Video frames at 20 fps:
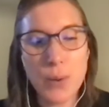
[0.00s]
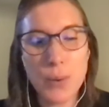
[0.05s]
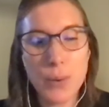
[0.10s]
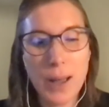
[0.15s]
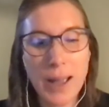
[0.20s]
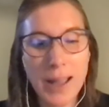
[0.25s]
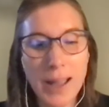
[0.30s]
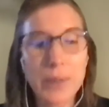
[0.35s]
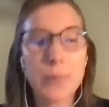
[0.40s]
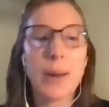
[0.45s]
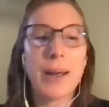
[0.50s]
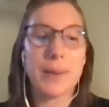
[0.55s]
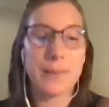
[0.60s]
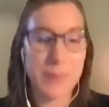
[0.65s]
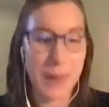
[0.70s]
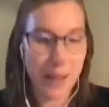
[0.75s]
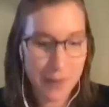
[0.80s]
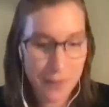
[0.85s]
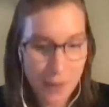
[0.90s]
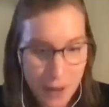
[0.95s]
anyway,
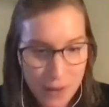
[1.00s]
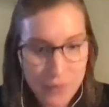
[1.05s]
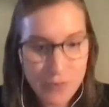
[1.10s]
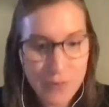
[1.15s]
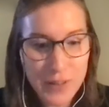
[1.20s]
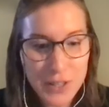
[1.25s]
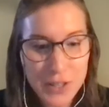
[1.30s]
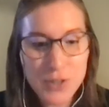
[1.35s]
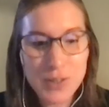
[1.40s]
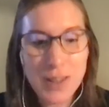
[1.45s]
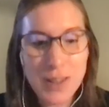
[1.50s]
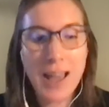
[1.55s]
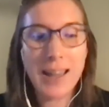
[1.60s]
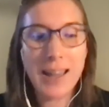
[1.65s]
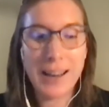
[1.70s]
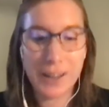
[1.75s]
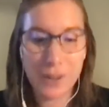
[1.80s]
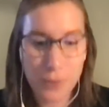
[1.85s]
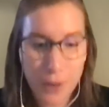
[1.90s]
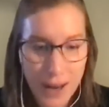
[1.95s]
I finished that.
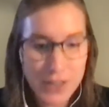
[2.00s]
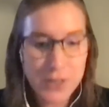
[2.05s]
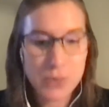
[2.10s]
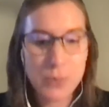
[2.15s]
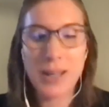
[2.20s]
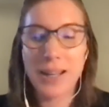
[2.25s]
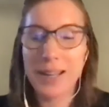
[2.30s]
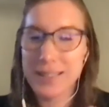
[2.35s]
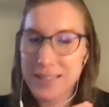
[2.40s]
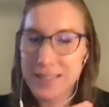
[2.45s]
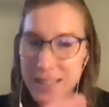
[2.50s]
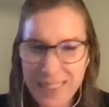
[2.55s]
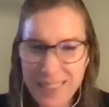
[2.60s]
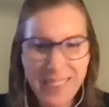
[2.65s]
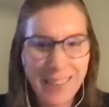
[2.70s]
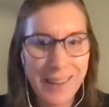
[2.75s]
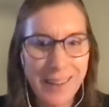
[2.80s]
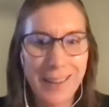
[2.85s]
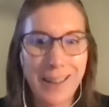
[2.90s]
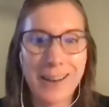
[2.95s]
I graduated, didn't
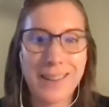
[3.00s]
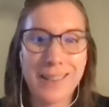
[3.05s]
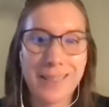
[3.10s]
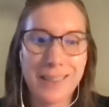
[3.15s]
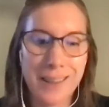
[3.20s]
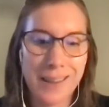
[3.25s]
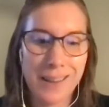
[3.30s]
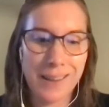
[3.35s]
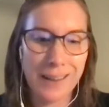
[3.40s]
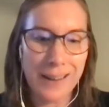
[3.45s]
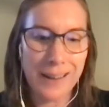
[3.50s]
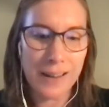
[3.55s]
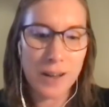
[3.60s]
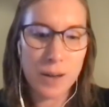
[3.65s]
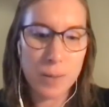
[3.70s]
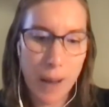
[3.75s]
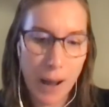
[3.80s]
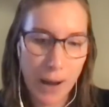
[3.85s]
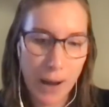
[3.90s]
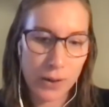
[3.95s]
think anything
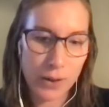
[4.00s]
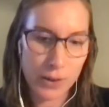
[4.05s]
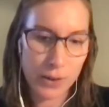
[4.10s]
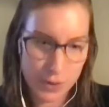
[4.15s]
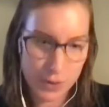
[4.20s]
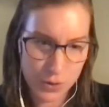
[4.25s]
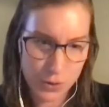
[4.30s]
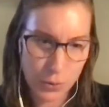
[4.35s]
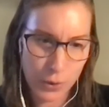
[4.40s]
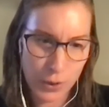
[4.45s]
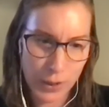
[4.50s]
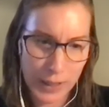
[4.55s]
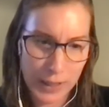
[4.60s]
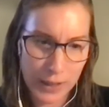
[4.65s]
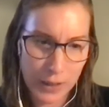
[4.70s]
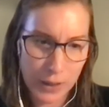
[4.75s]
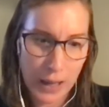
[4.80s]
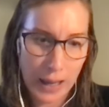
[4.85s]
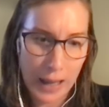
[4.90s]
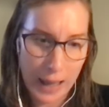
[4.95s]
about her
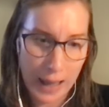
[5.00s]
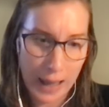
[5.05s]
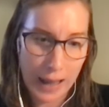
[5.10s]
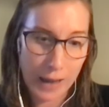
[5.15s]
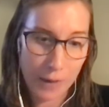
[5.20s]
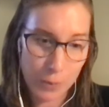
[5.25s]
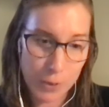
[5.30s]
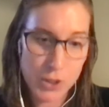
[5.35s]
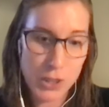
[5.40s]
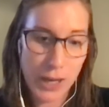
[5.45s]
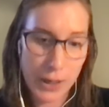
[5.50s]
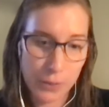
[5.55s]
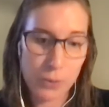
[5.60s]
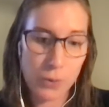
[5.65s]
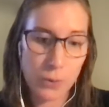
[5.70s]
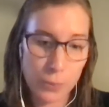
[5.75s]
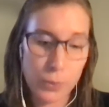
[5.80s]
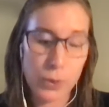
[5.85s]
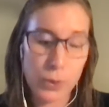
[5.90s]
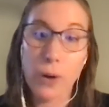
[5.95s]
story, which I
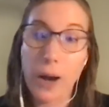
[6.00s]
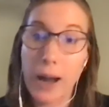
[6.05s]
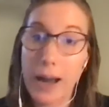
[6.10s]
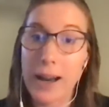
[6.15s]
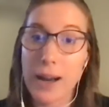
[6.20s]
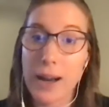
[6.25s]
regret.